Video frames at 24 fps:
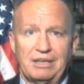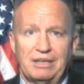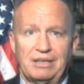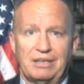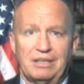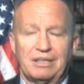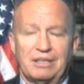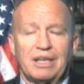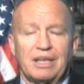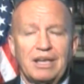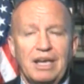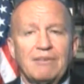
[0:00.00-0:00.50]

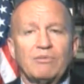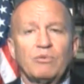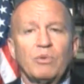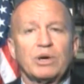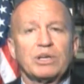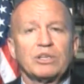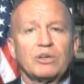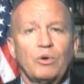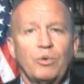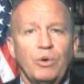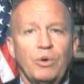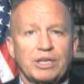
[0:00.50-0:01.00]
they have one
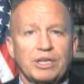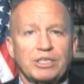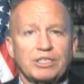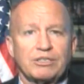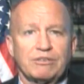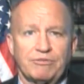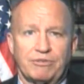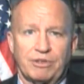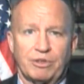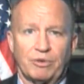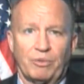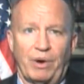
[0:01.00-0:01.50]
question
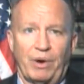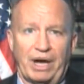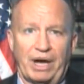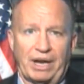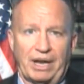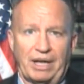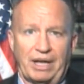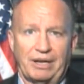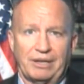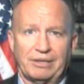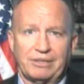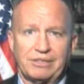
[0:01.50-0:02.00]
for the White
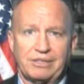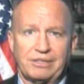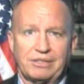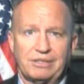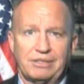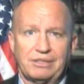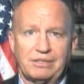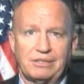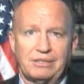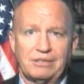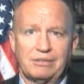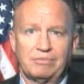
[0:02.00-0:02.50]
House.
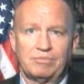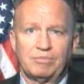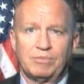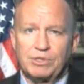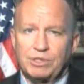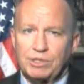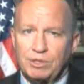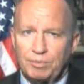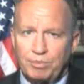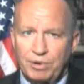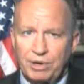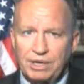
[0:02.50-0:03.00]

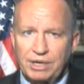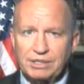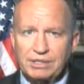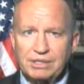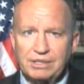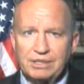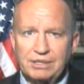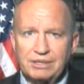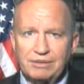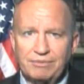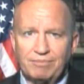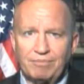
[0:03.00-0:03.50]
Mr.
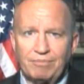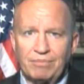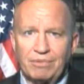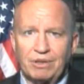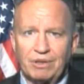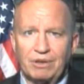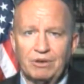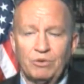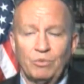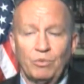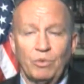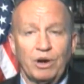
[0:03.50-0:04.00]
President,
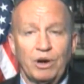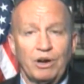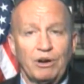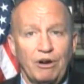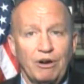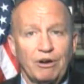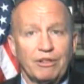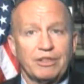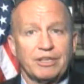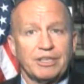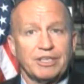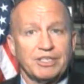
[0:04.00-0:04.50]
where
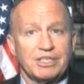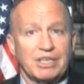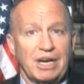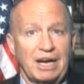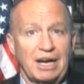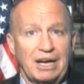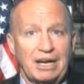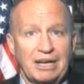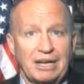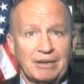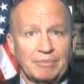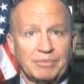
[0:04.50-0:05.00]
are the
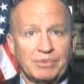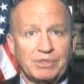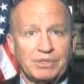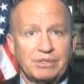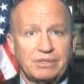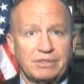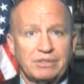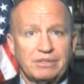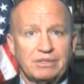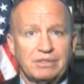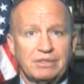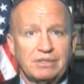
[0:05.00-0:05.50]
jobs?
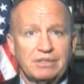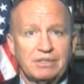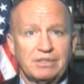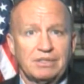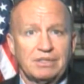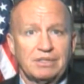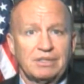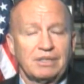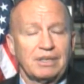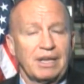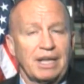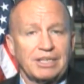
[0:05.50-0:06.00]

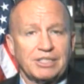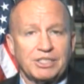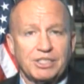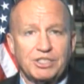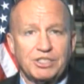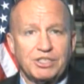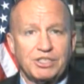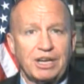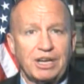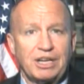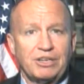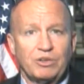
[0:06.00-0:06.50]
Last
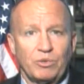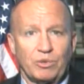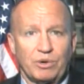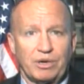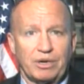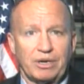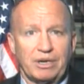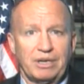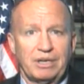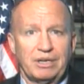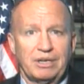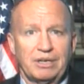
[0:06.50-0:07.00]

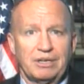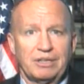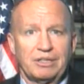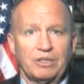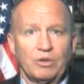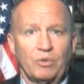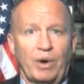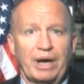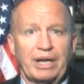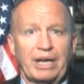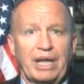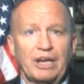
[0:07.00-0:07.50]
January, the
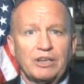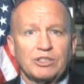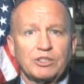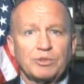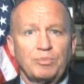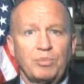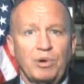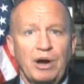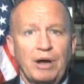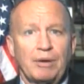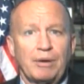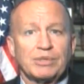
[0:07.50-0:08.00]
White House
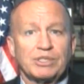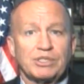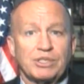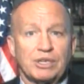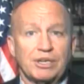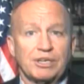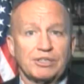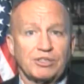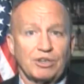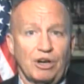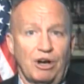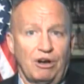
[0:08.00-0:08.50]
promised
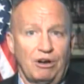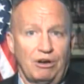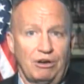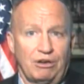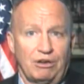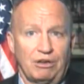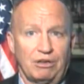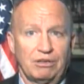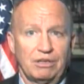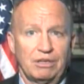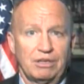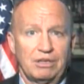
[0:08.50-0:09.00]
us
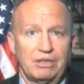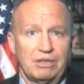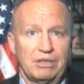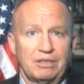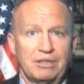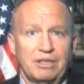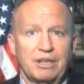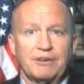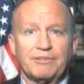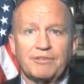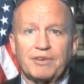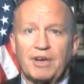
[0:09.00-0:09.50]
all
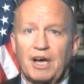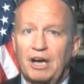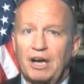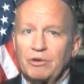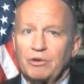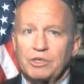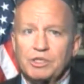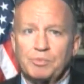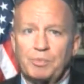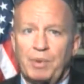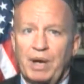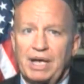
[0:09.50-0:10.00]
that if
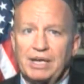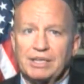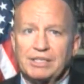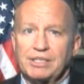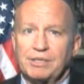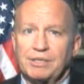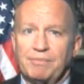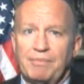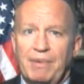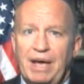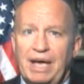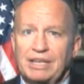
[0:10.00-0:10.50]
Congress passed the
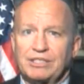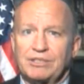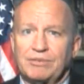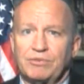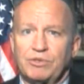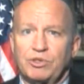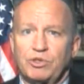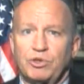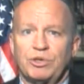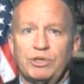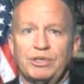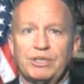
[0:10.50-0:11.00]
massive
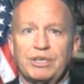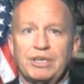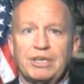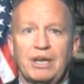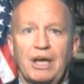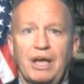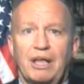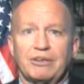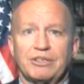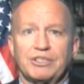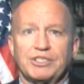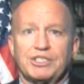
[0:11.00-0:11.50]
trillion
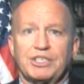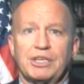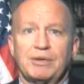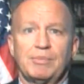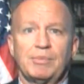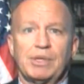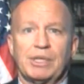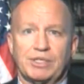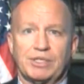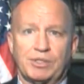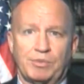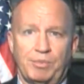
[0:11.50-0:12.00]
dollar
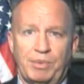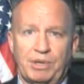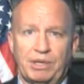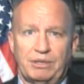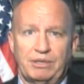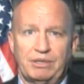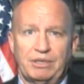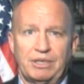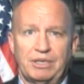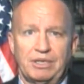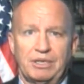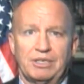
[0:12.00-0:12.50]
stimulus bill,
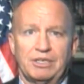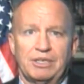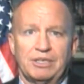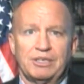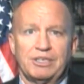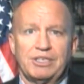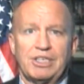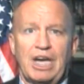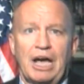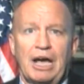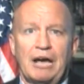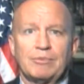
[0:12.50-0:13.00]

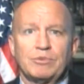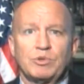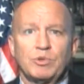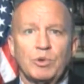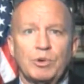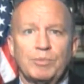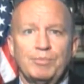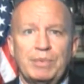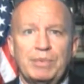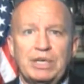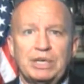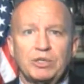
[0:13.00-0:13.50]
jobs
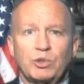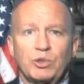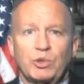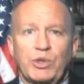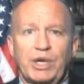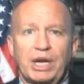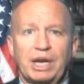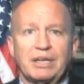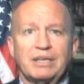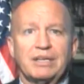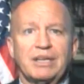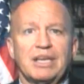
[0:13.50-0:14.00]
would be
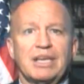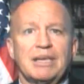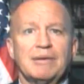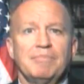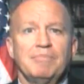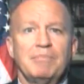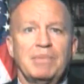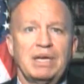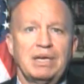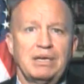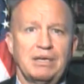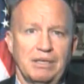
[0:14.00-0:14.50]
created
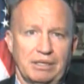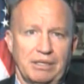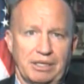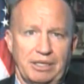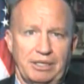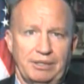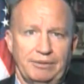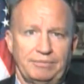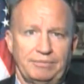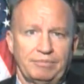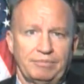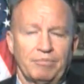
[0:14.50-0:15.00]
immediately
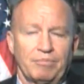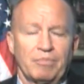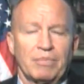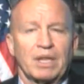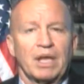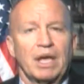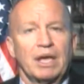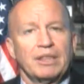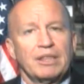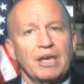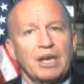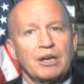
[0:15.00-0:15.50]

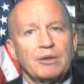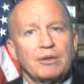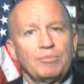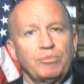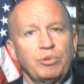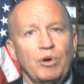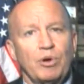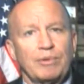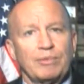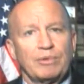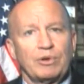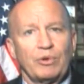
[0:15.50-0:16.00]
and the
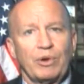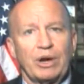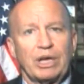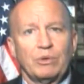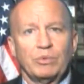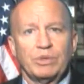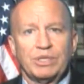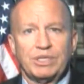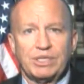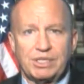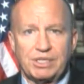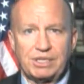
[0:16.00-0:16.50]
unemployment rate
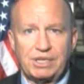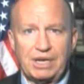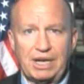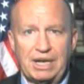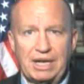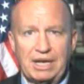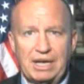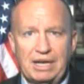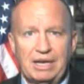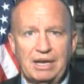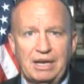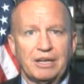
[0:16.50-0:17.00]
would
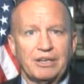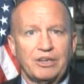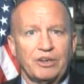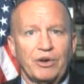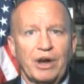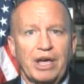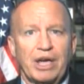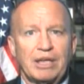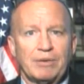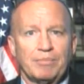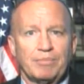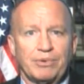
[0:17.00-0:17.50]
stay under
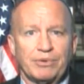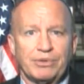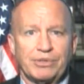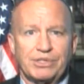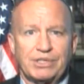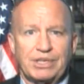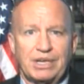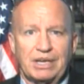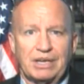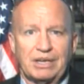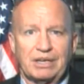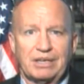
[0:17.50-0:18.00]

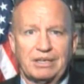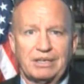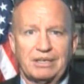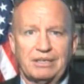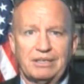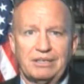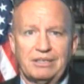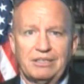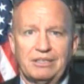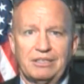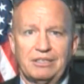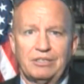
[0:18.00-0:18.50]
8%.
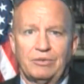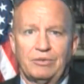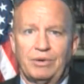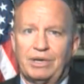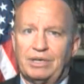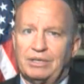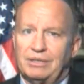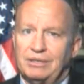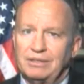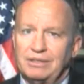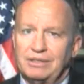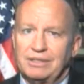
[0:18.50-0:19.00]

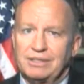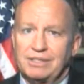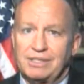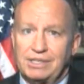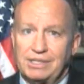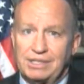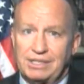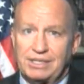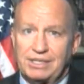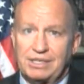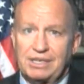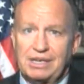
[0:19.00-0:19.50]
Well,
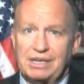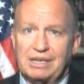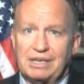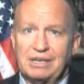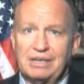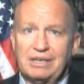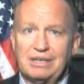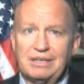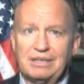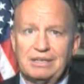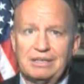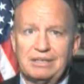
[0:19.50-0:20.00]
since then,
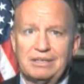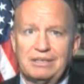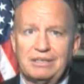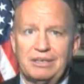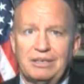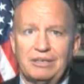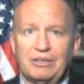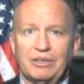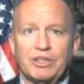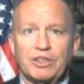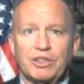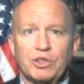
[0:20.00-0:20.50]

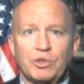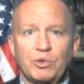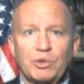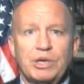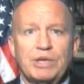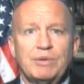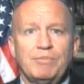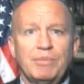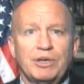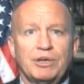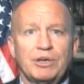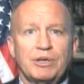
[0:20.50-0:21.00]
nearly 3
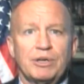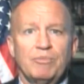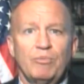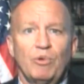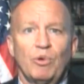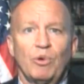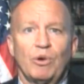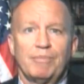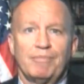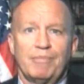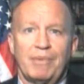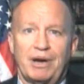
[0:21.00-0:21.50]
million
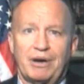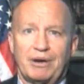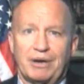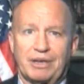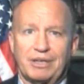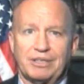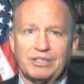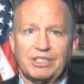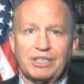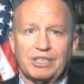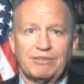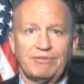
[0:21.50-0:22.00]
more
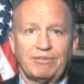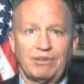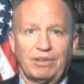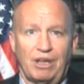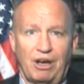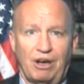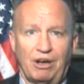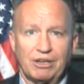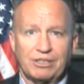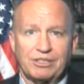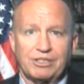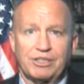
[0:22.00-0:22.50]
Americans have
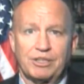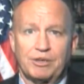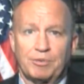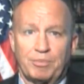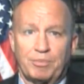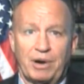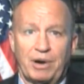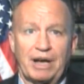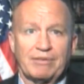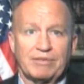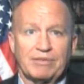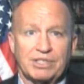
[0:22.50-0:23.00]
lost their
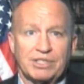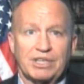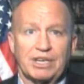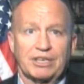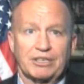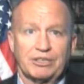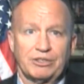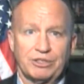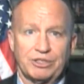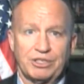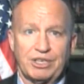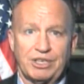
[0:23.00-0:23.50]
private
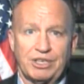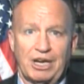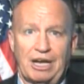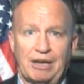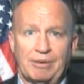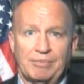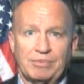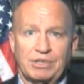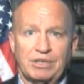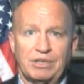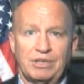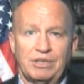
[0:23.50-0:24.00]
sector jobs.